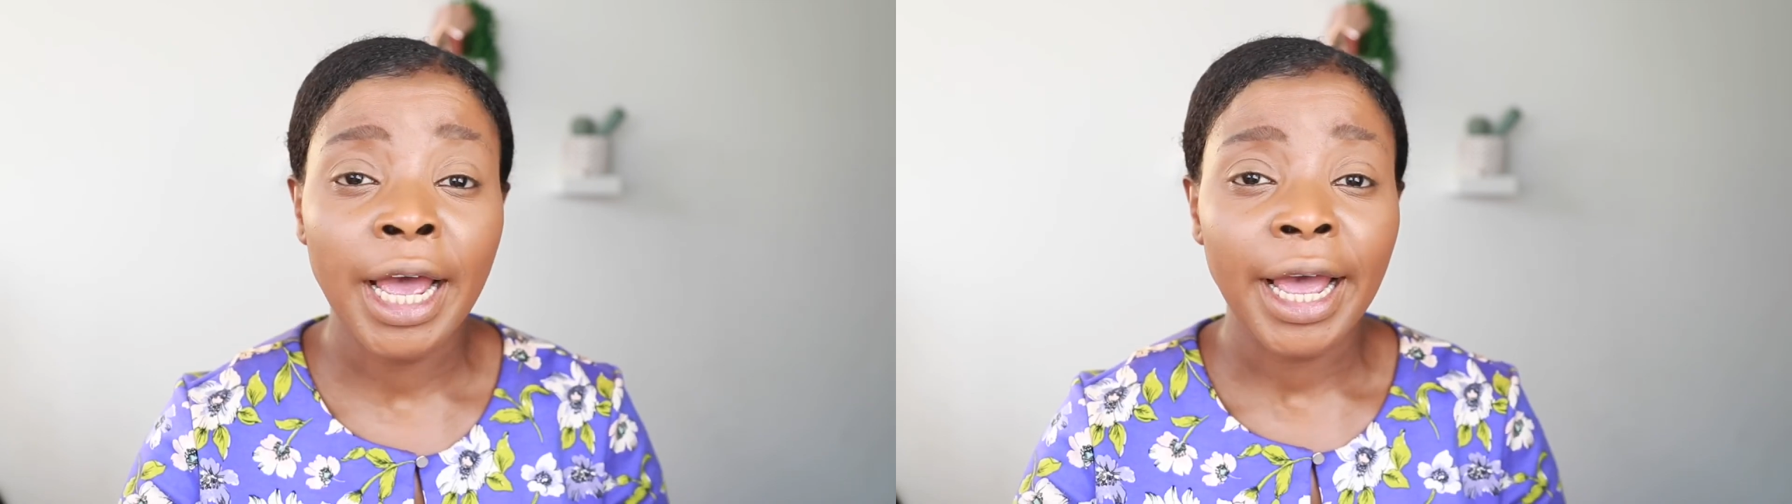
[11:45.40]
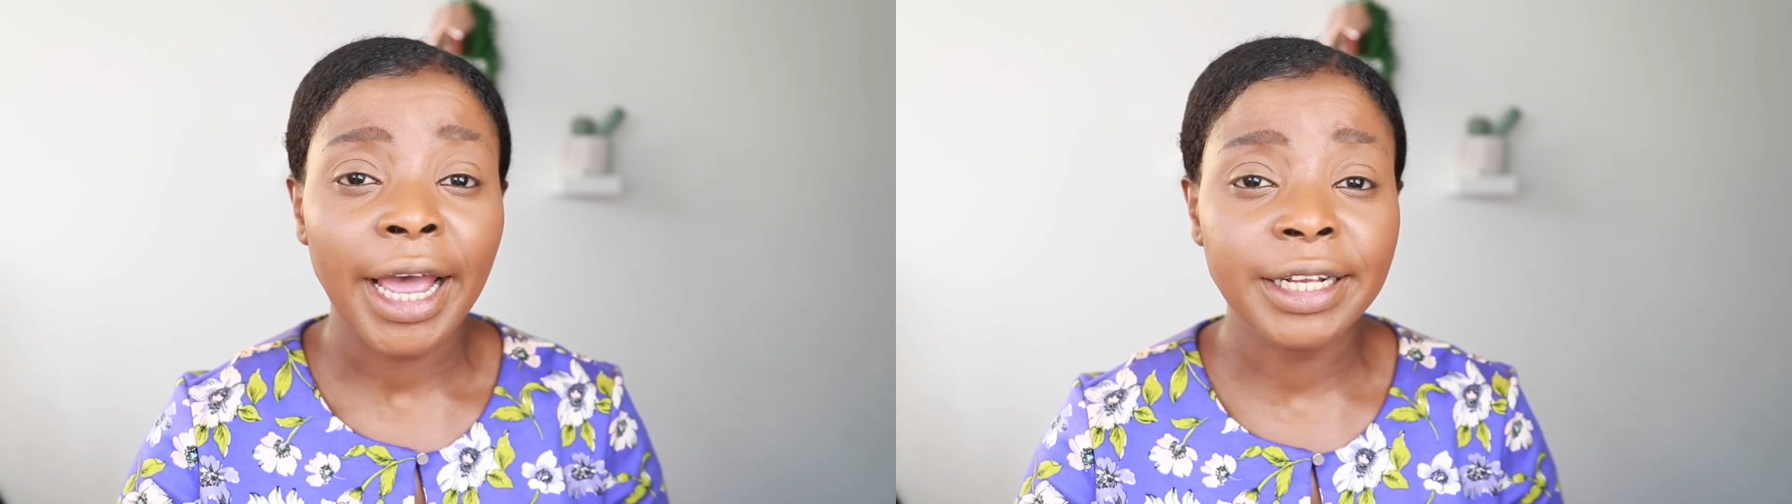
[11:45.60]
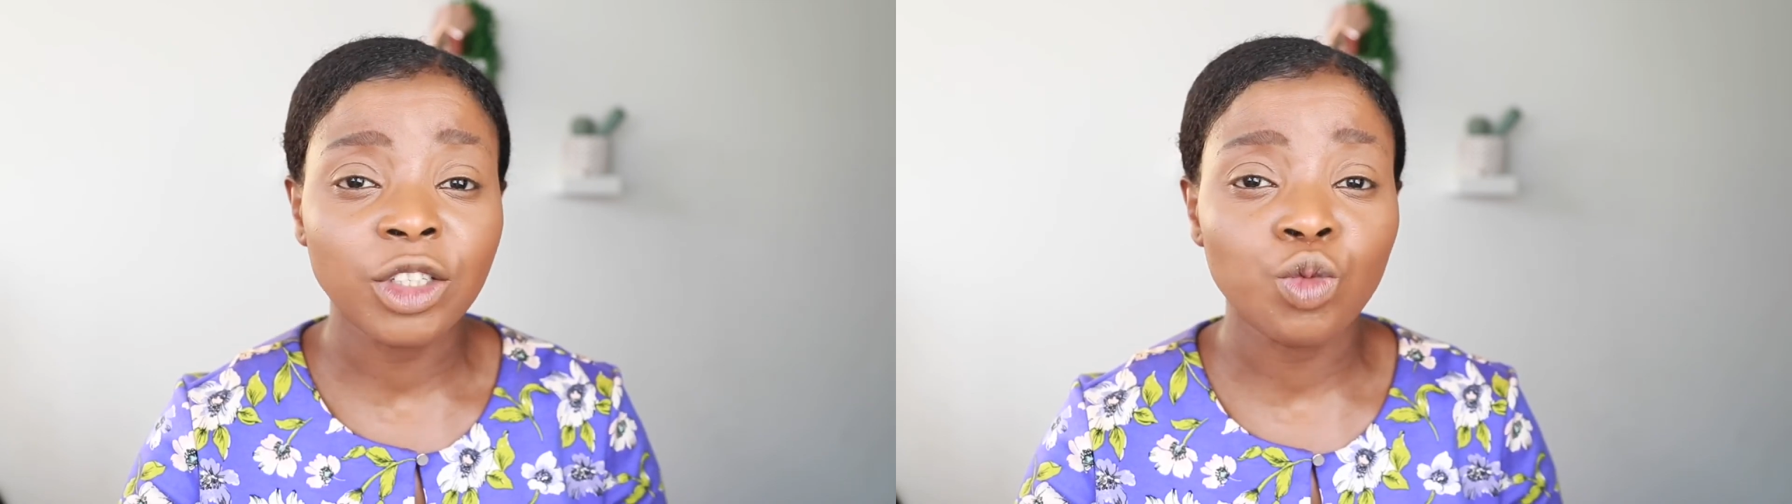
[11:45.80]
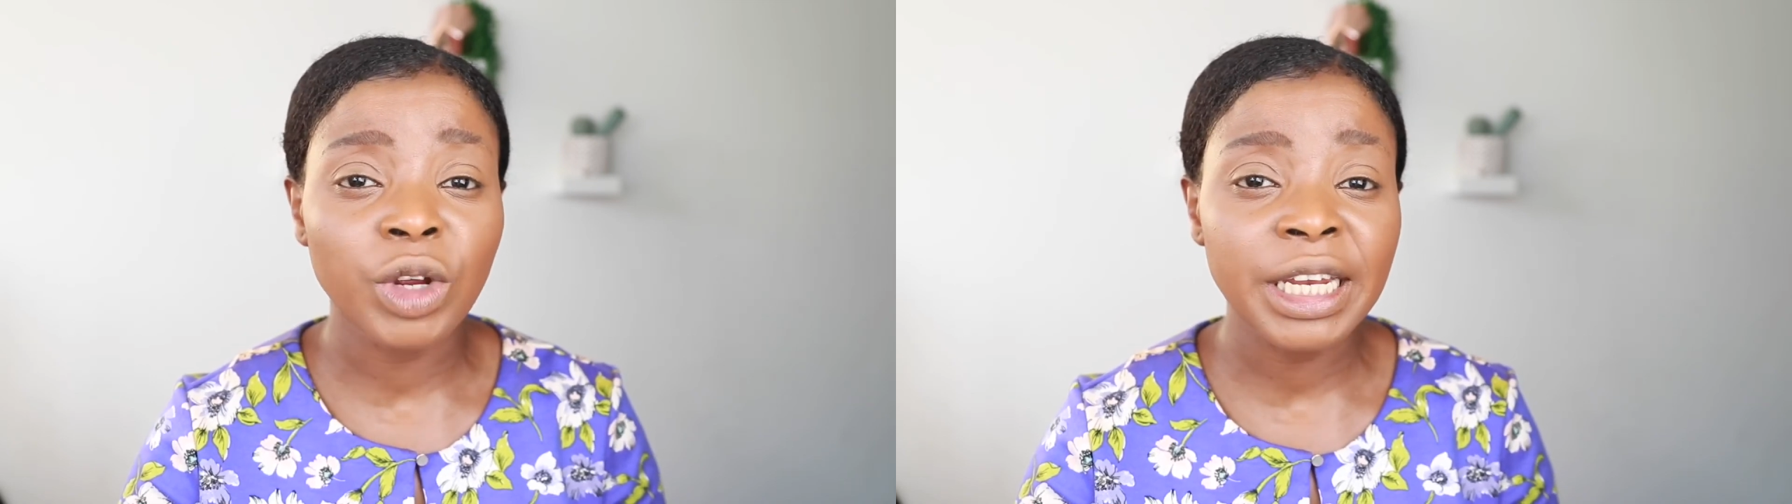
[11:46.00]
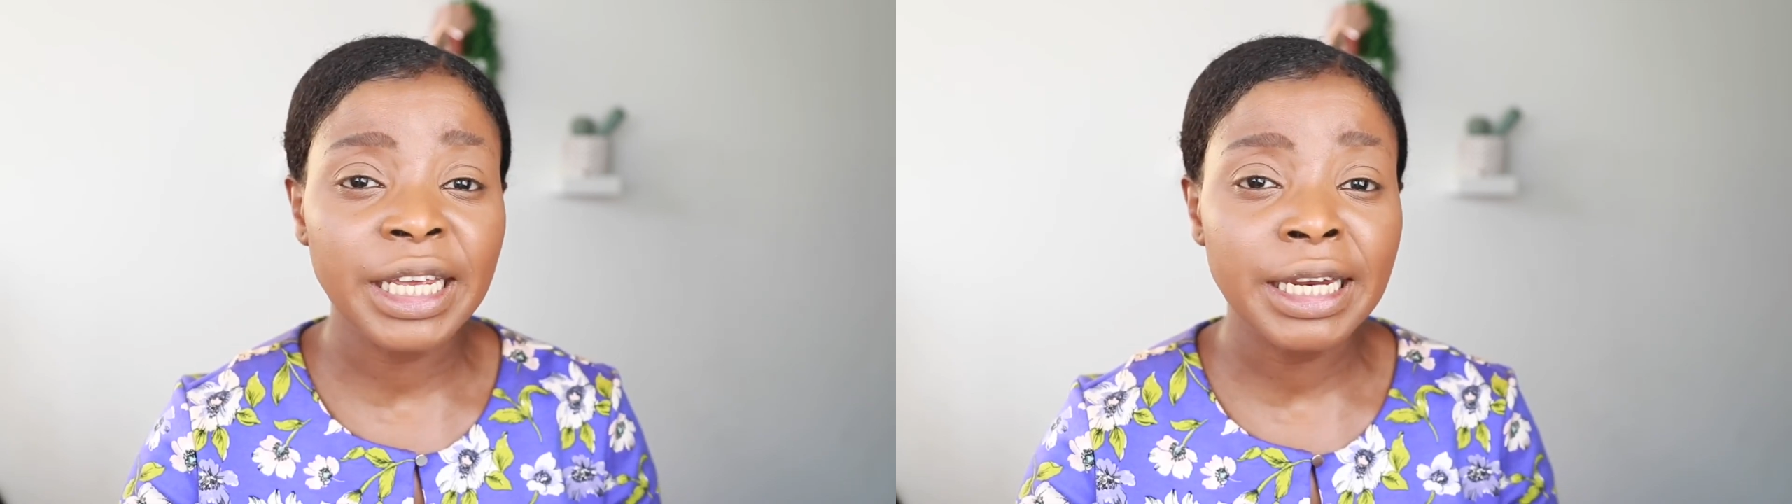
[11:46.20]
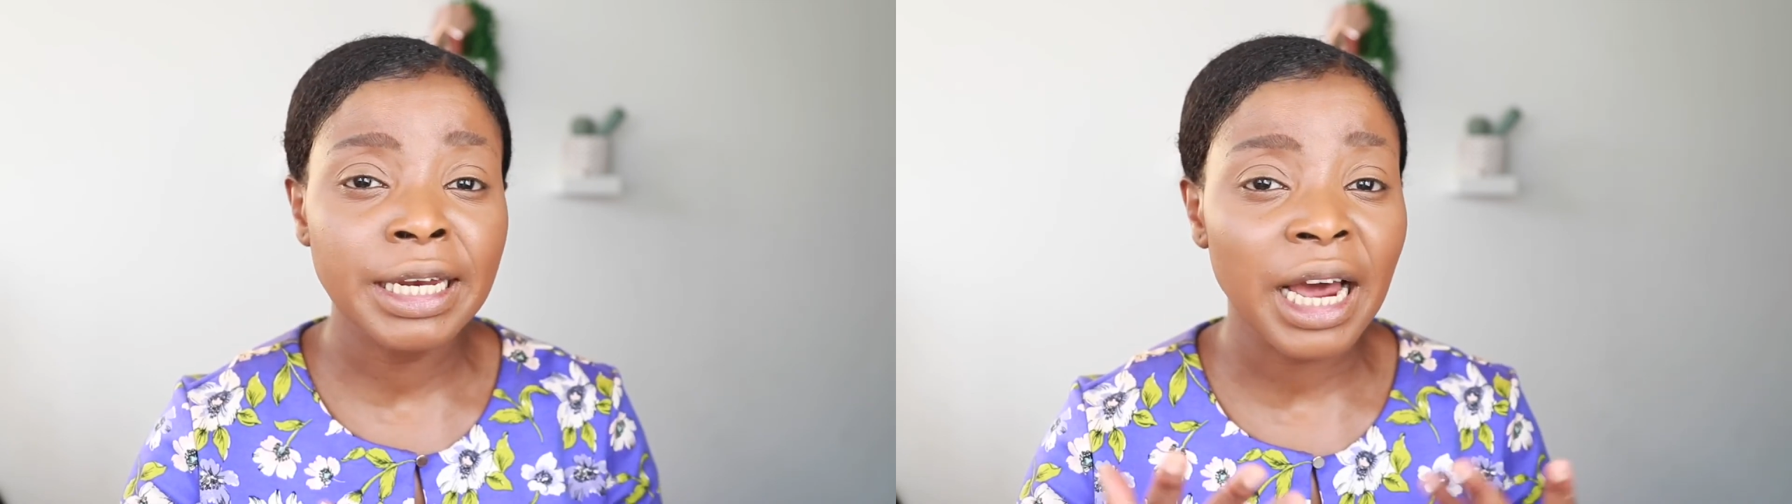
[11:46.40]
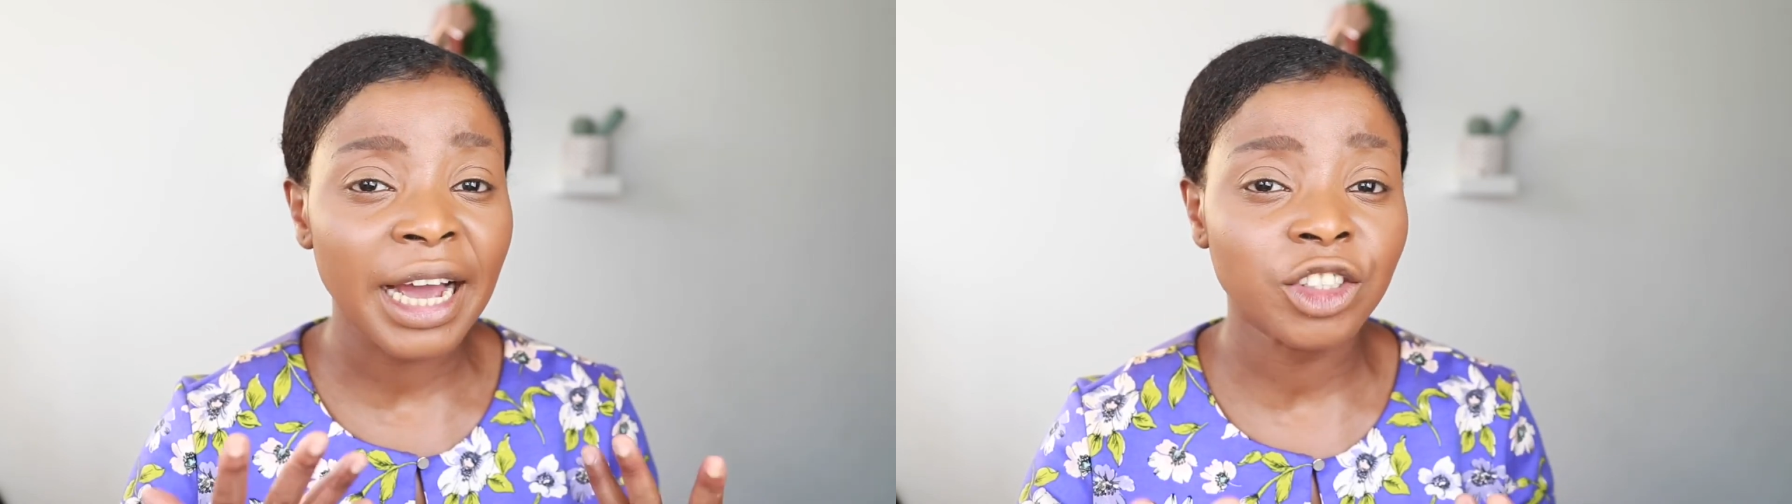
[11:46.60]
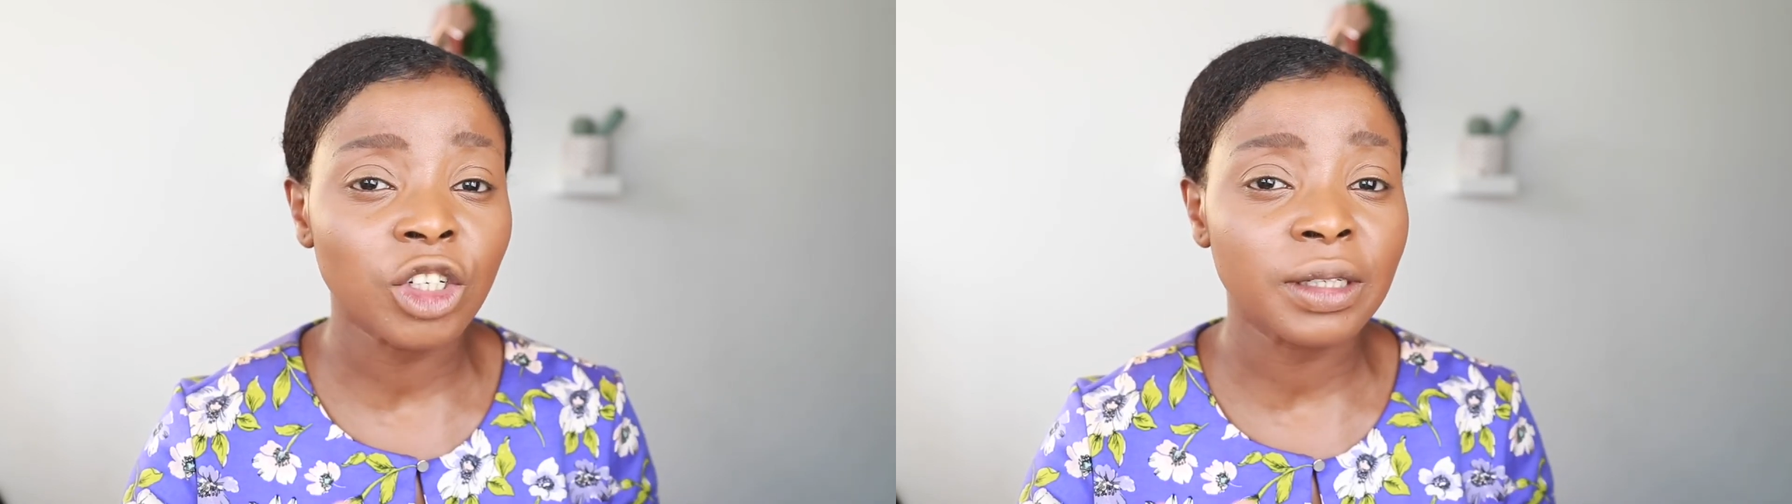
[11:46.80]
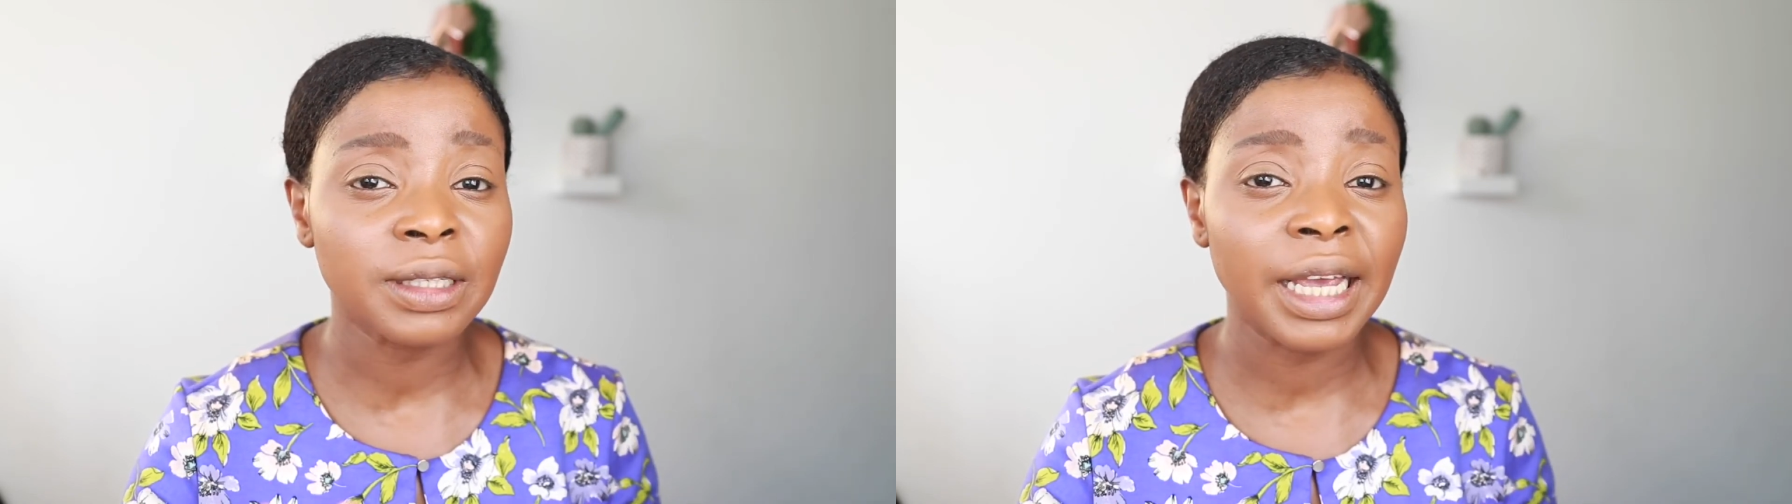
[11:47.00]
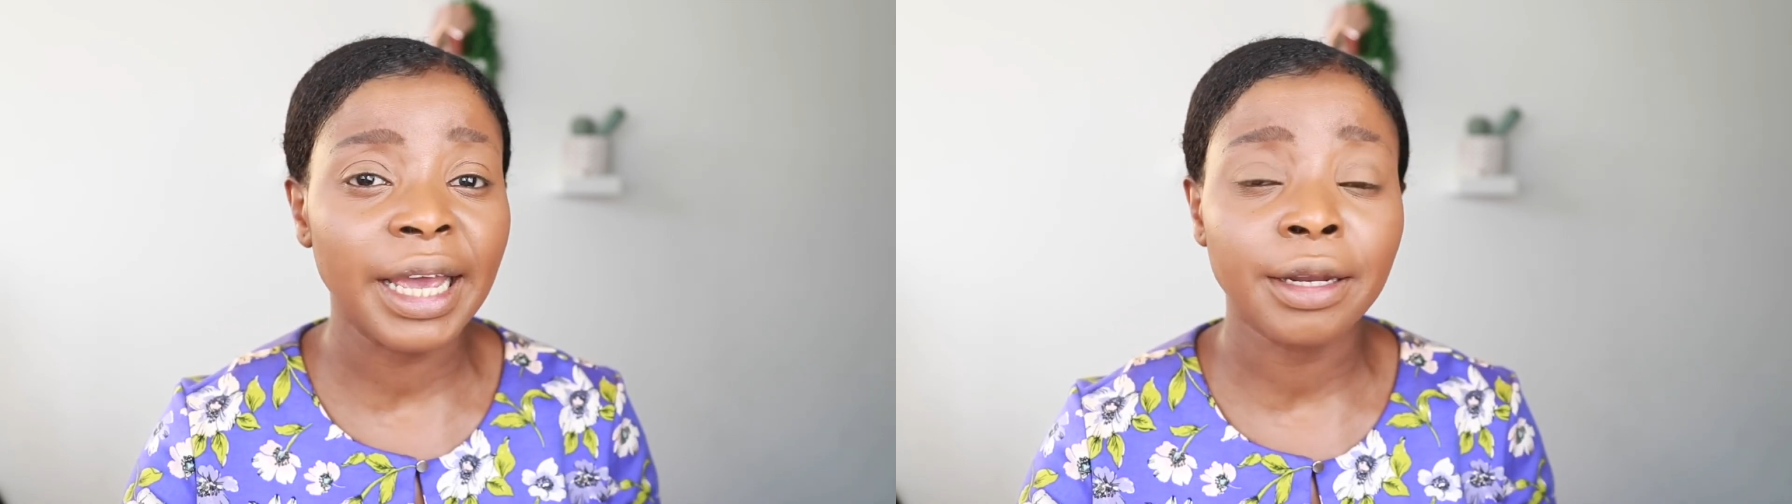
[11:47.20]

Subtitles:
it's really nice on the skin.